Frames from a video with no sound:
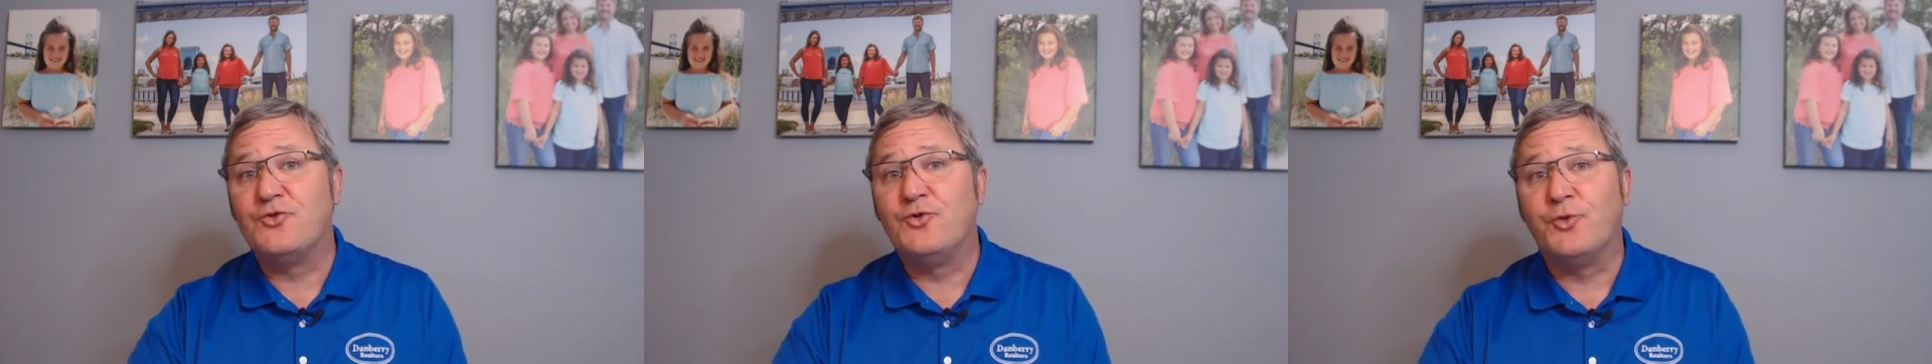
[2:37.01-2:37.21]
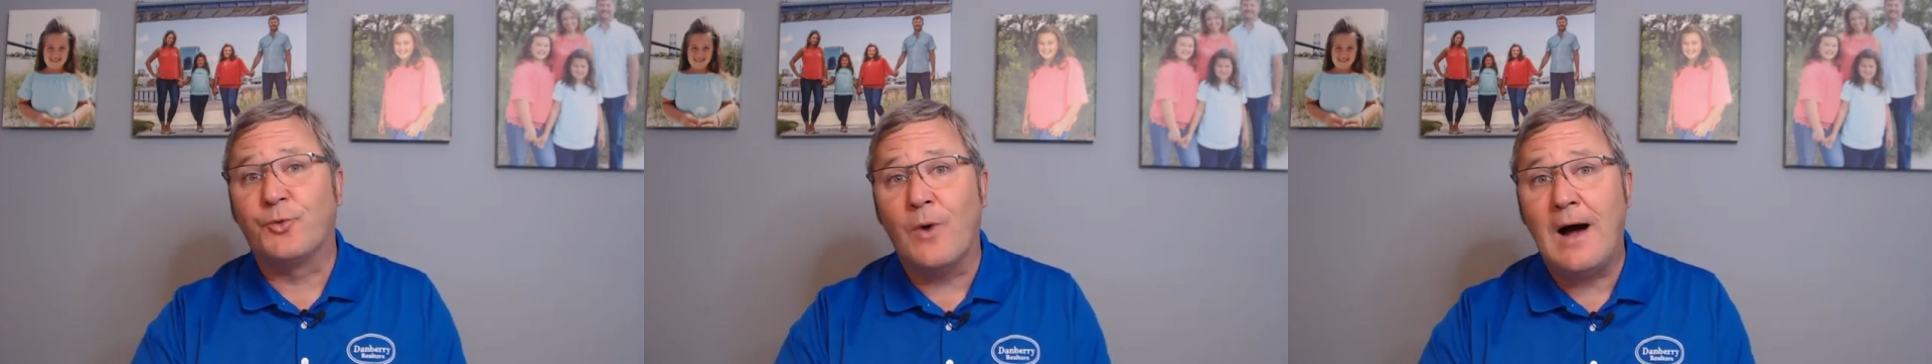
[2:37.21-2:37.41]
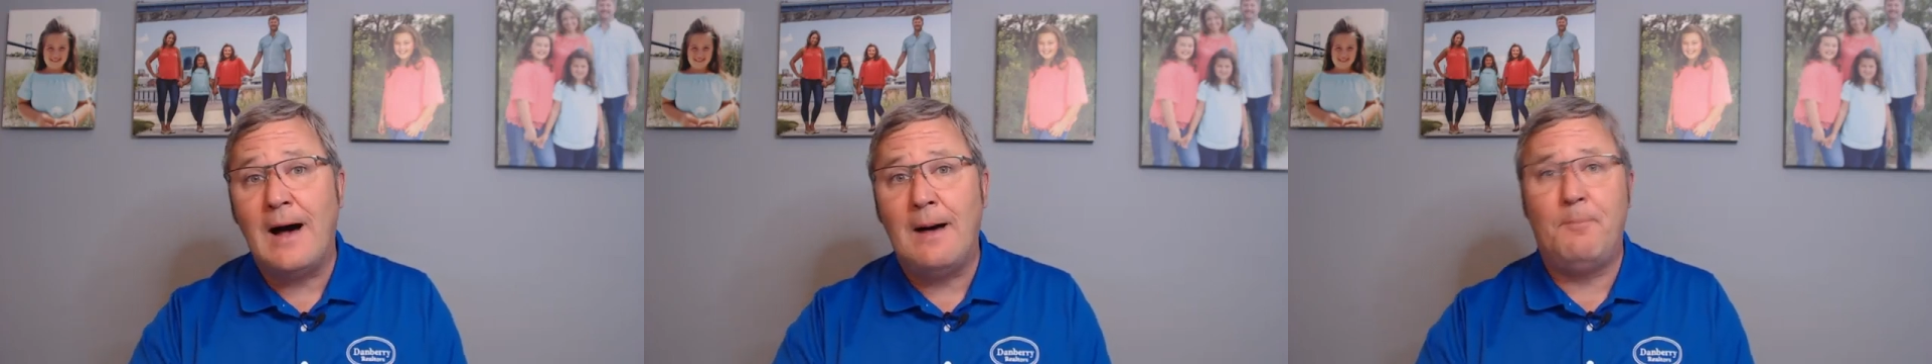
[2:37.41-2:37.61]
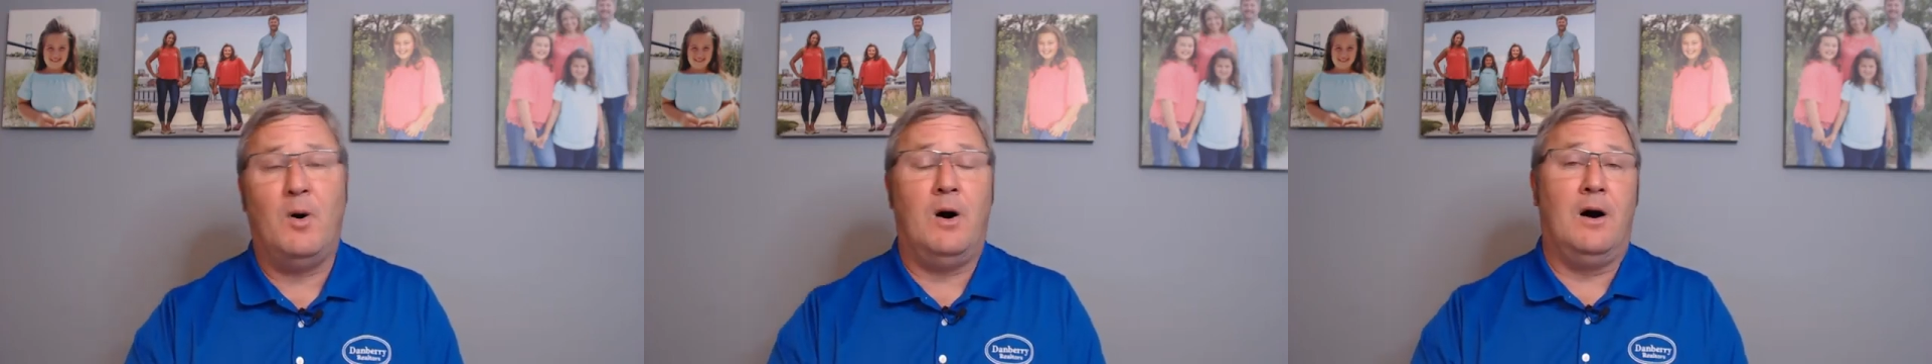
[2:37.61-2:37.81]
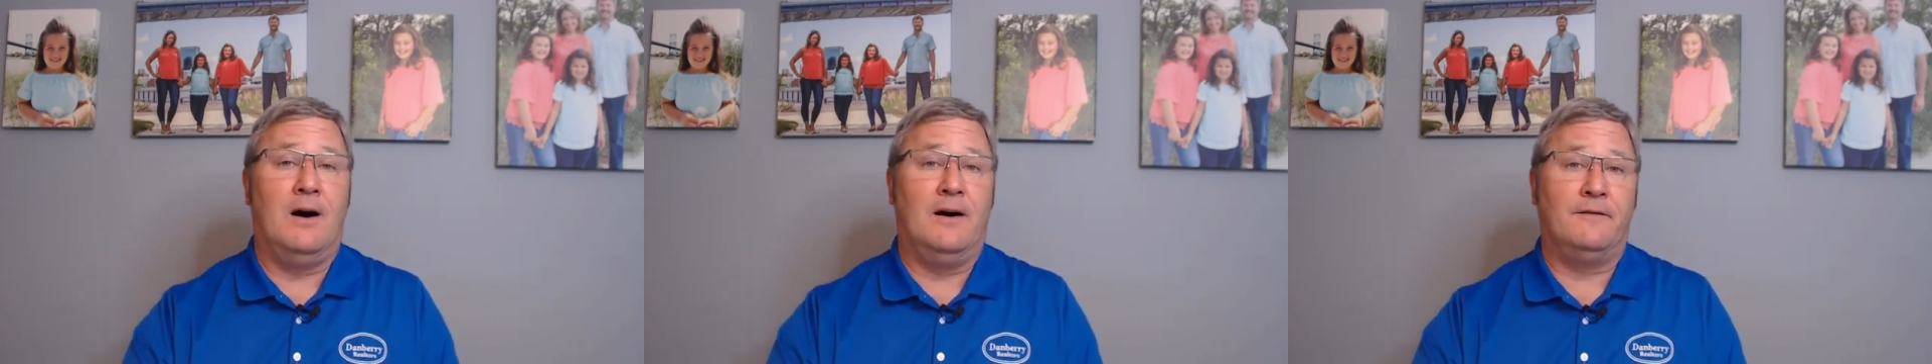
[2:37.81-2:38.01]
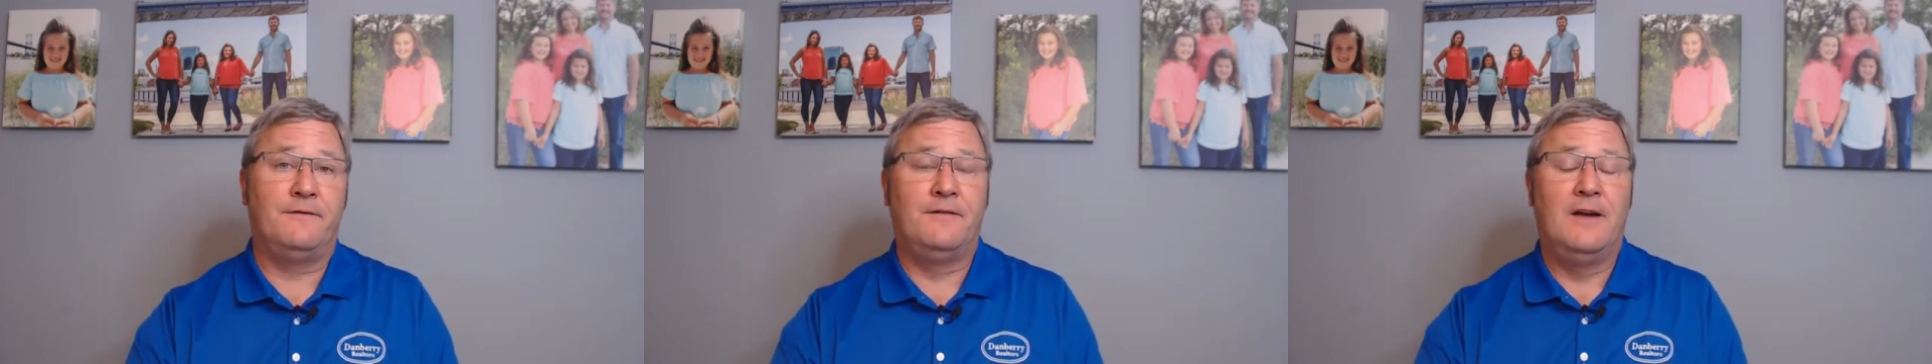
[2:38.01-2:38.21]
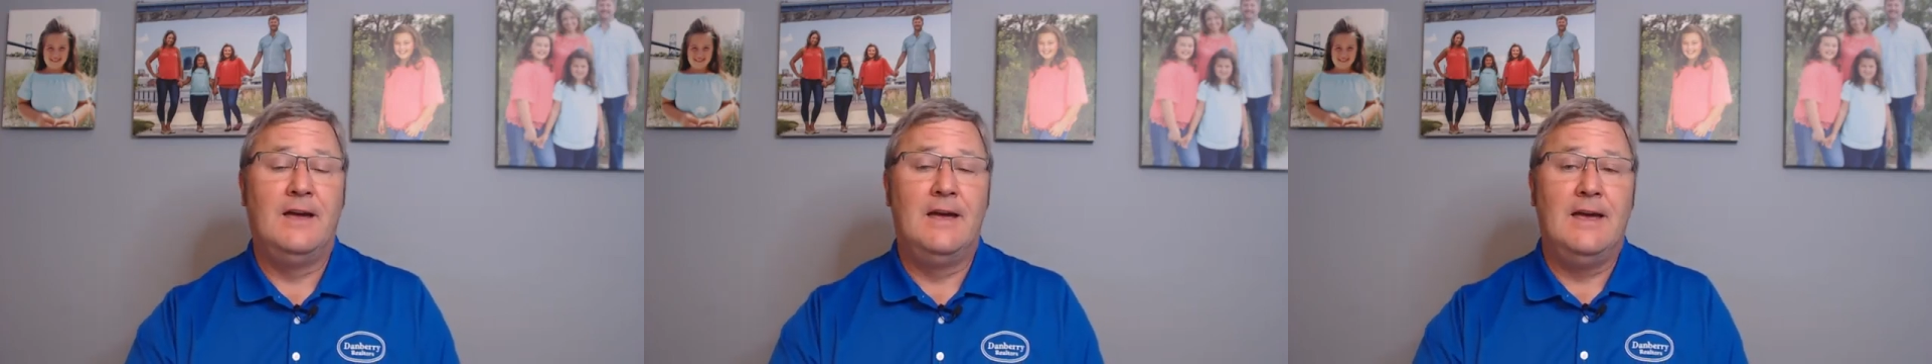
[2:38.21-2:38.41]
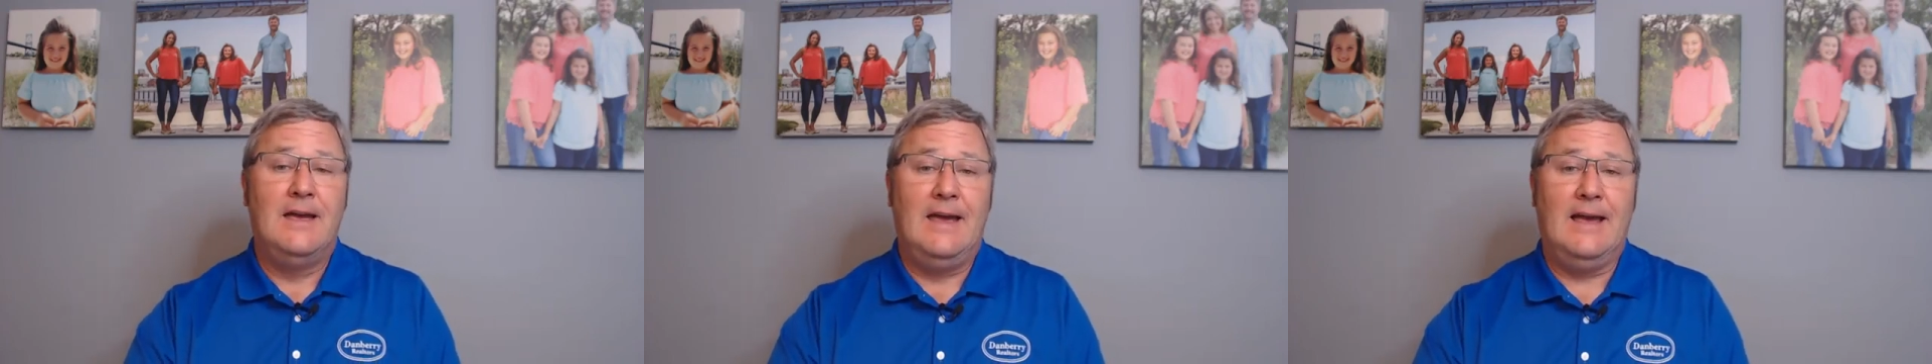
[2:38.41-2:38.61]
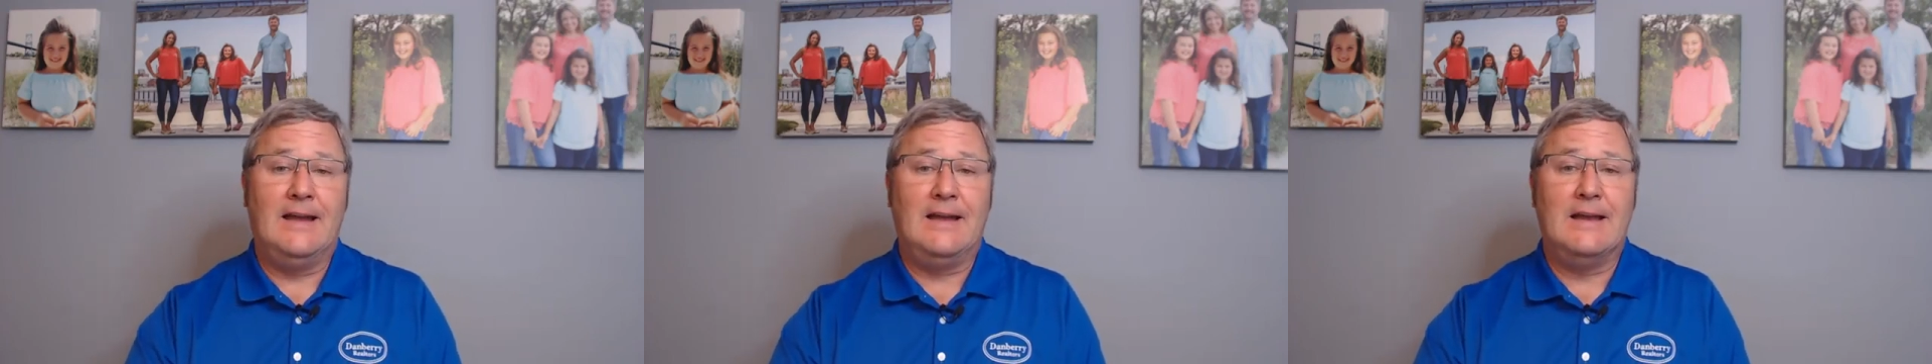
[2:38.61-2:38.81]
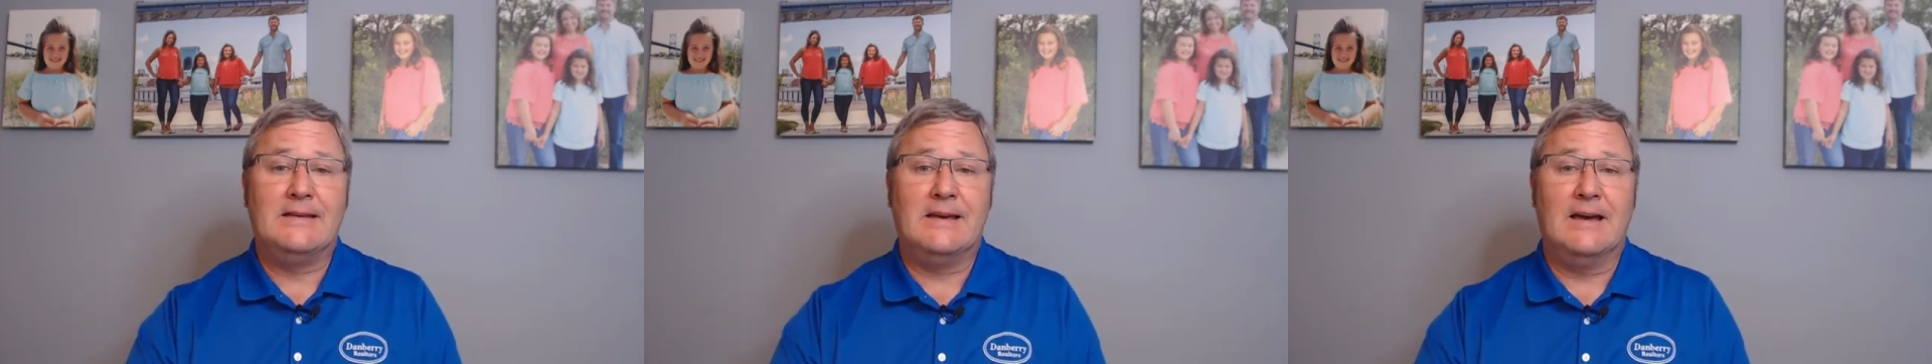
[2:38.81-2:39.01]
drop off
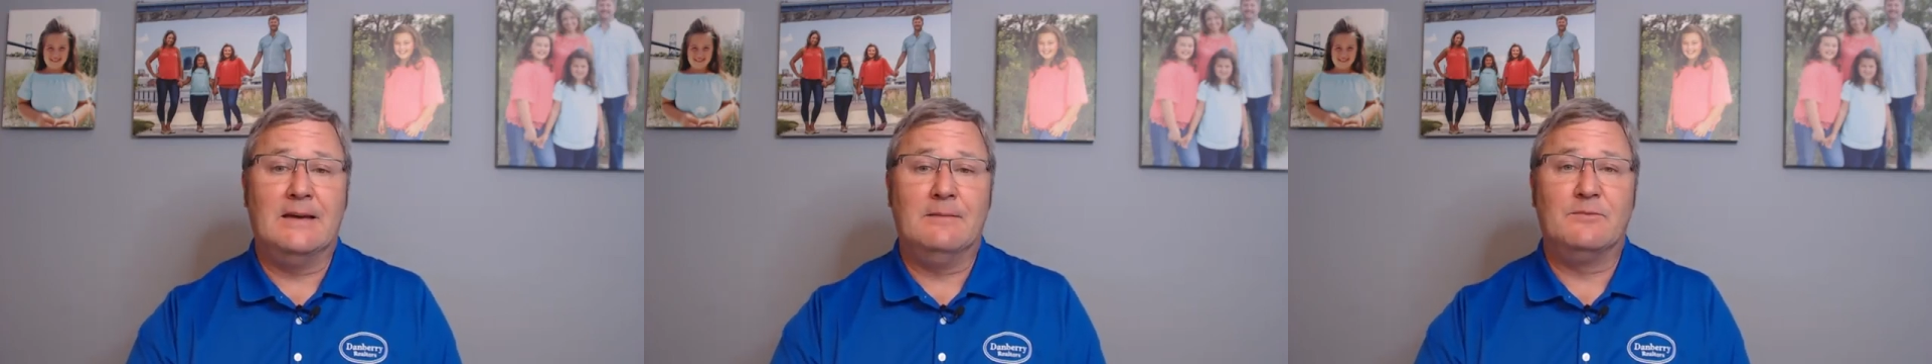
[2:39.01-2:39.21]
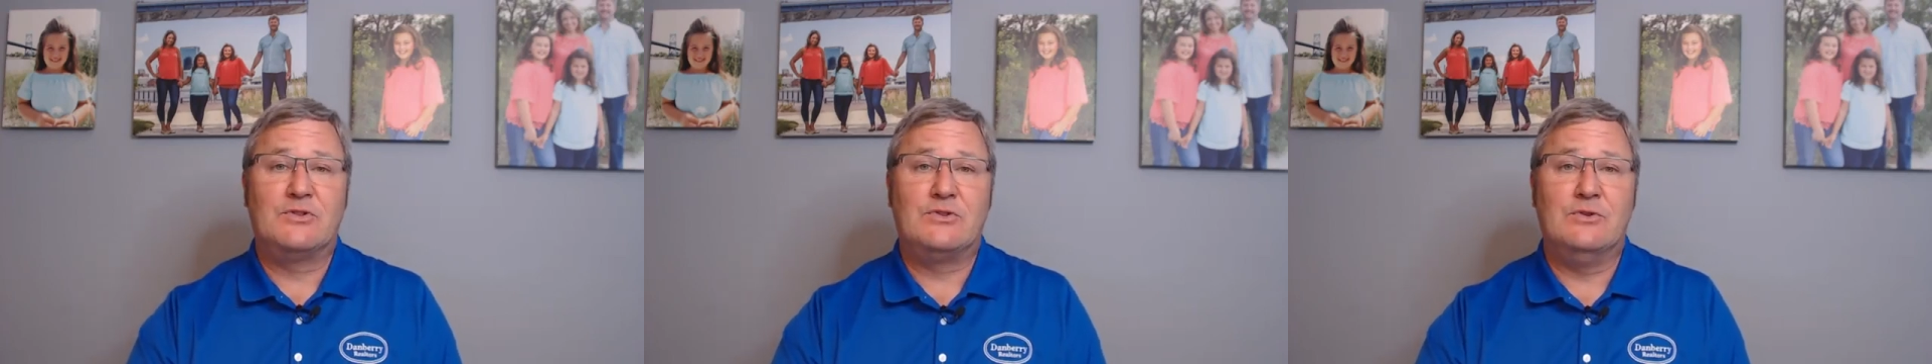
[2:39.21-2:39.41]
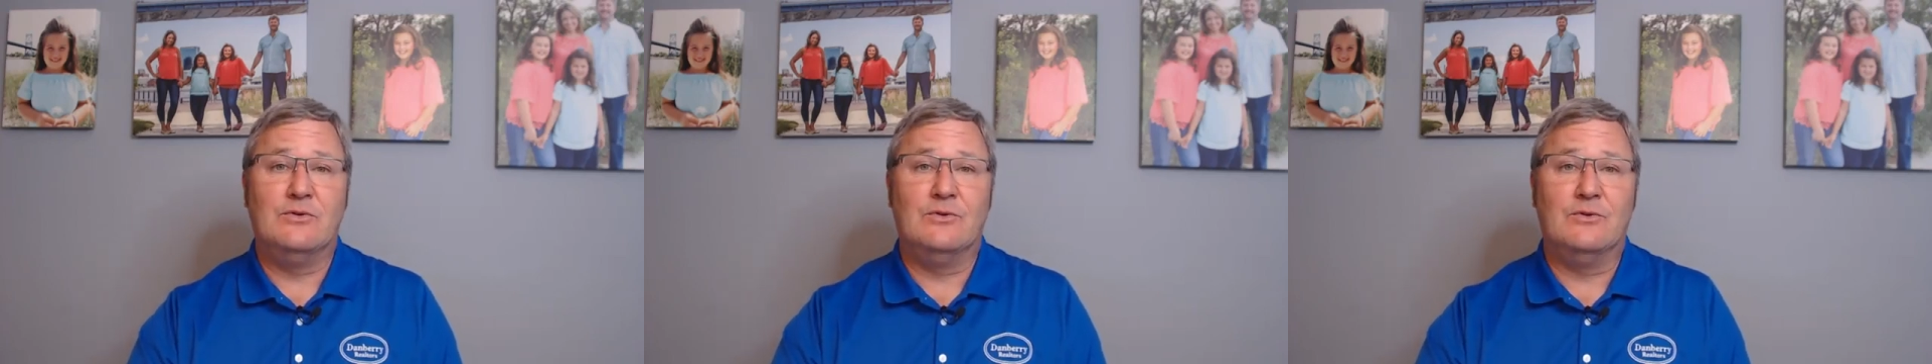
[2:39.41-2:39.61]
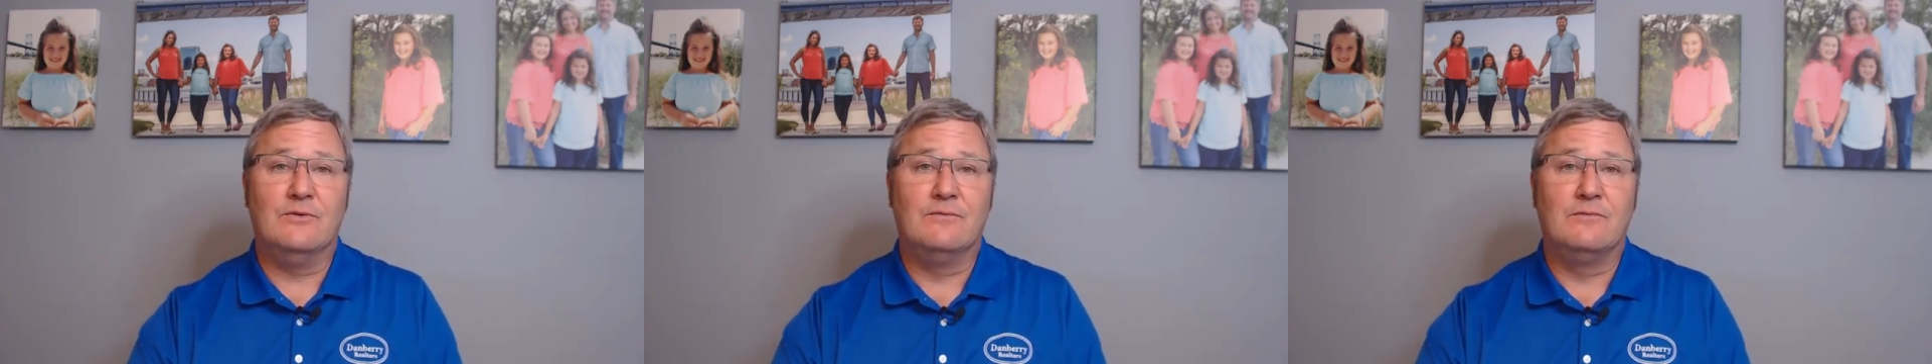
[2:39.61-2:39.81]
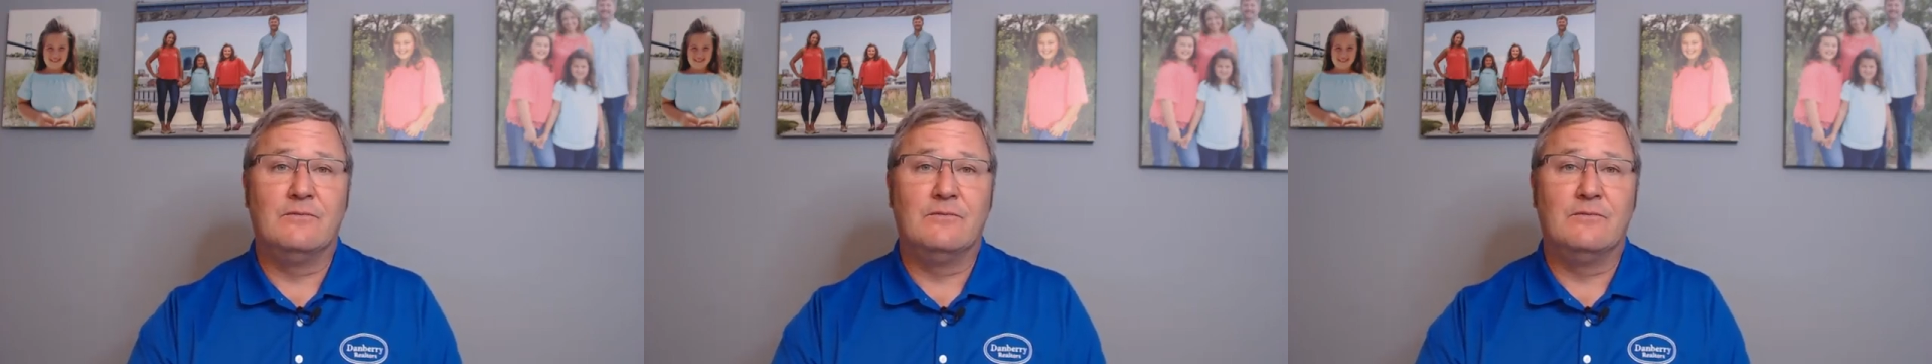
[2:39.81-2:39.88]
anytime soon.